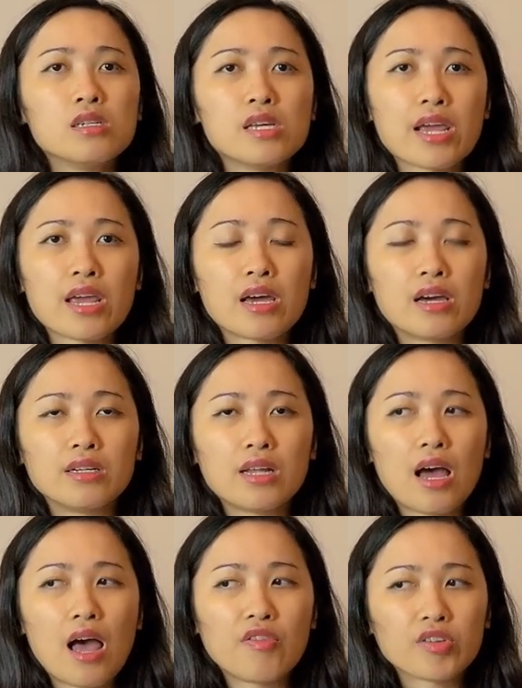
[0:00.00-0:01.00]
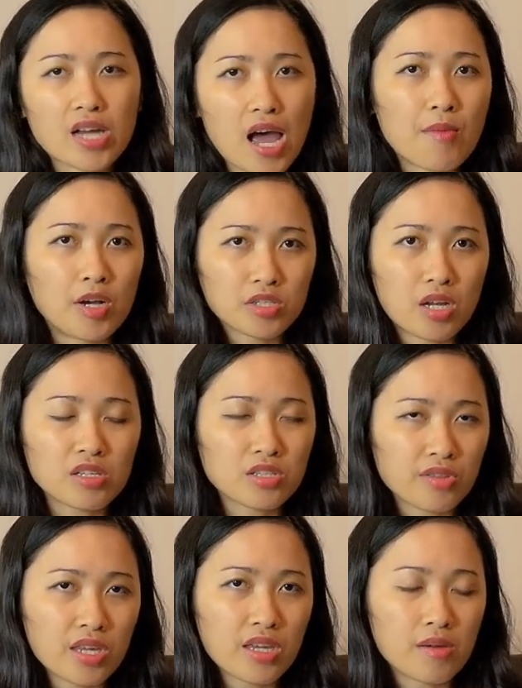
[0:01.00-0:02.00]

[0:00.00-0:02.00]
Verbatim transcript: And at the time, I was also thinking